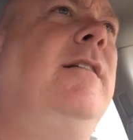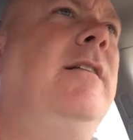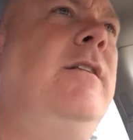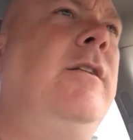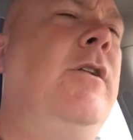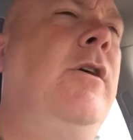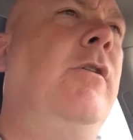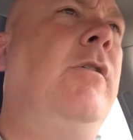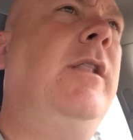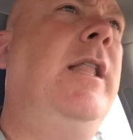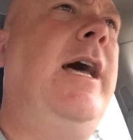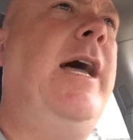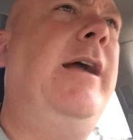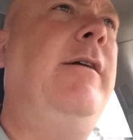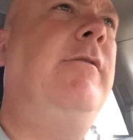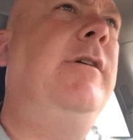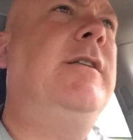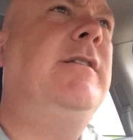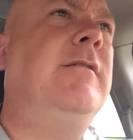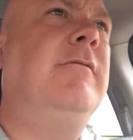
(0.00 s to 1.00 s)
No lag
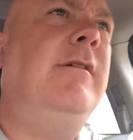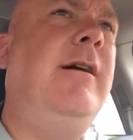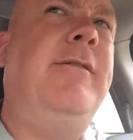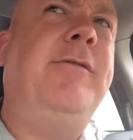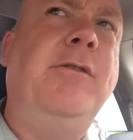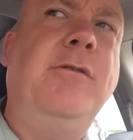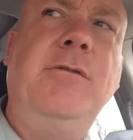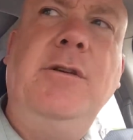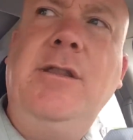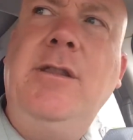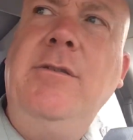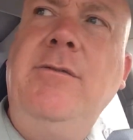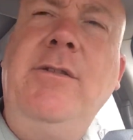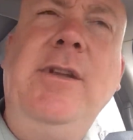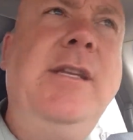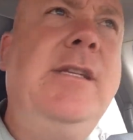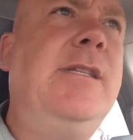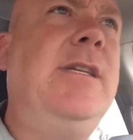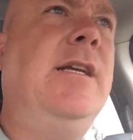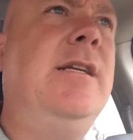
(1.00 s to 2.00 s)
whatsoever with the
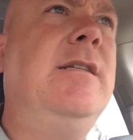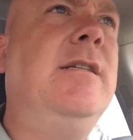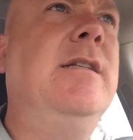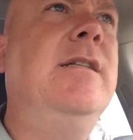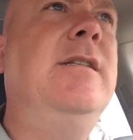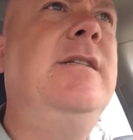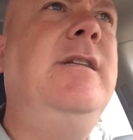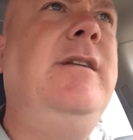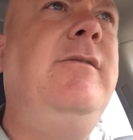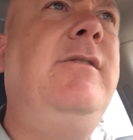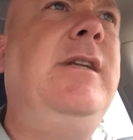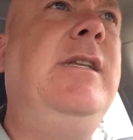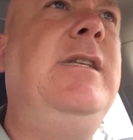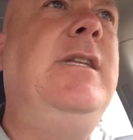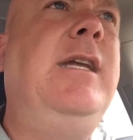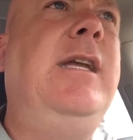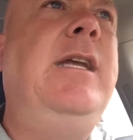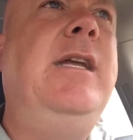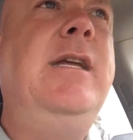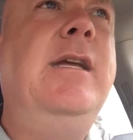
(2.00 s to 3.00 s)
V6 and the
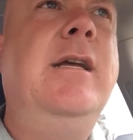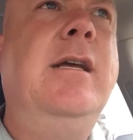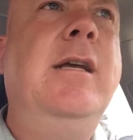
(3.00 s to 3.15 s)
CVT.